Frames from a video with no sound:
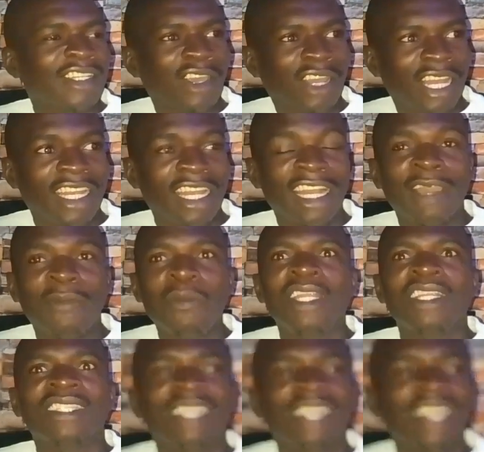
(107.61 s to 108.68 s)
toilet. And I
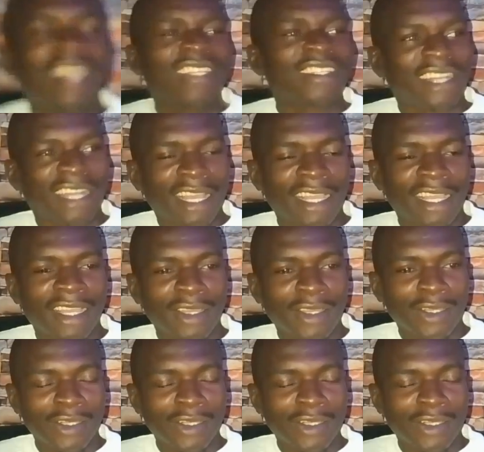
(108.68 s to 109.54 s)
mean serious reggae.